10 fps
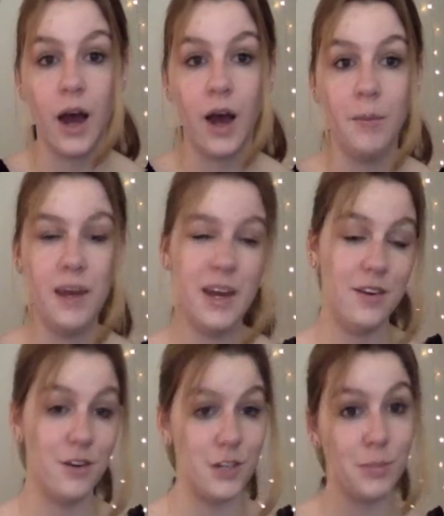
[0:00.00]
an
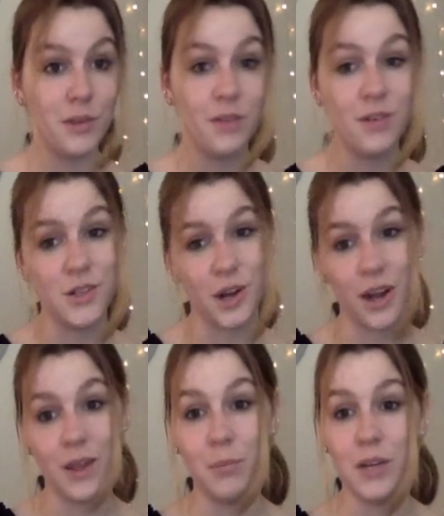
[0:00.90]
internship in the future
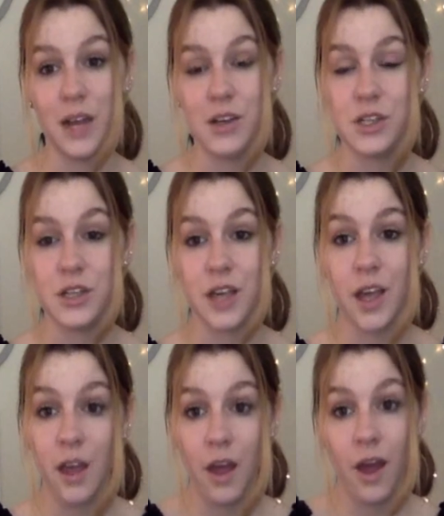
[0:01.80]
and then potentially
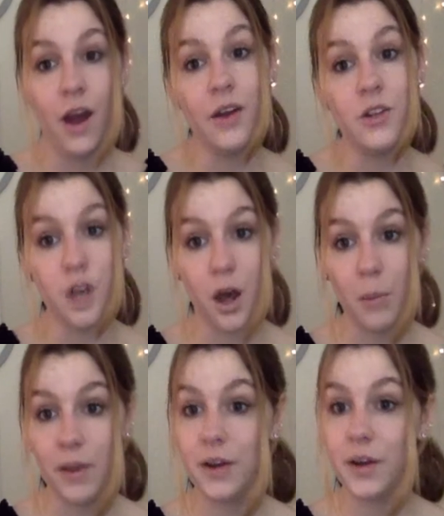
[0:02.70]
a
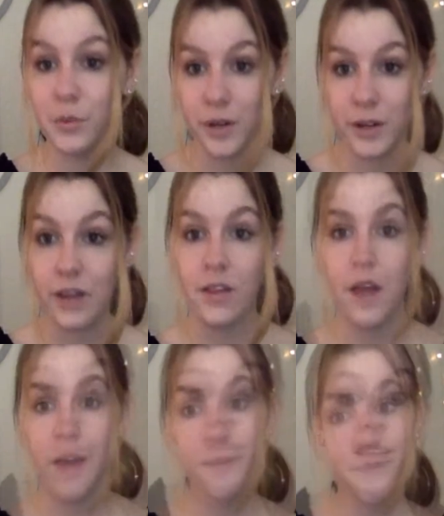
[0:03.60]
job and a career down the
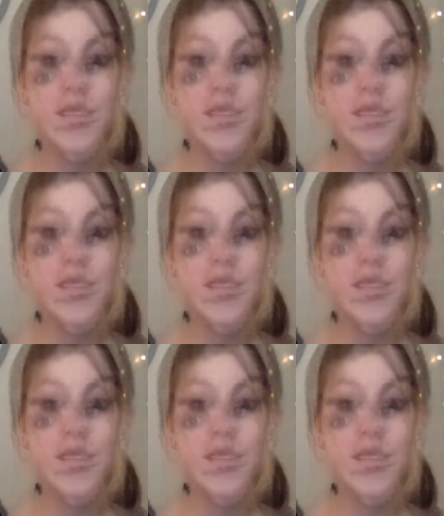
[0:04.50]
line.